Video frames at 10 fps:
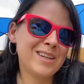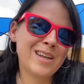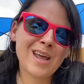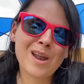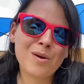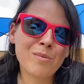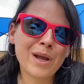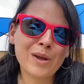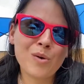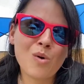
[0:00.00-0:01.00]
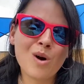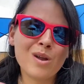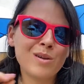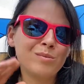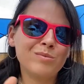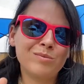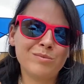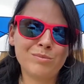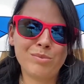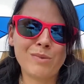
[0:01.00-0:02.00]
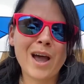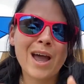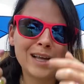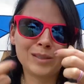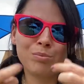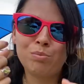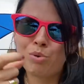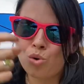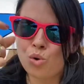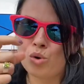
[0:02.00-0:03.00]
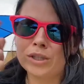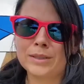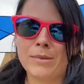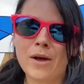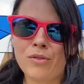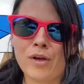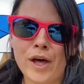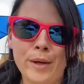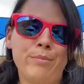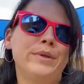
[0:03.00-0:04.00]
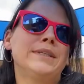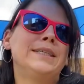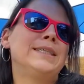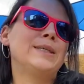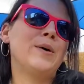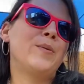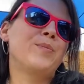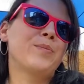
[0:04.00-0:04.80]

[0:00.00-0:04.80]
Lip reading: Not on my iguana. I had to pull his mouth up. So